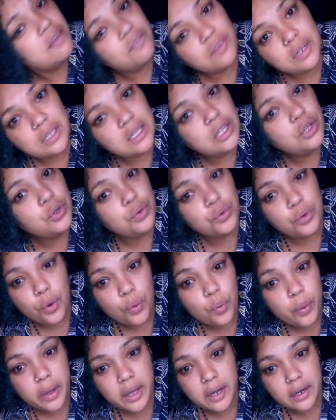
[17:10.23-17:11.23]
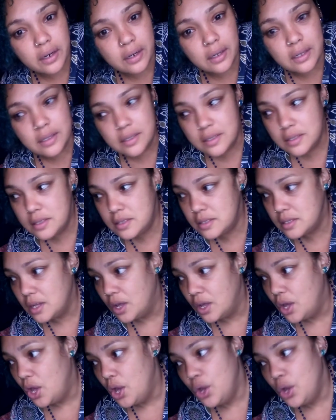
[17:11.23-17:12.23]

everything where it is,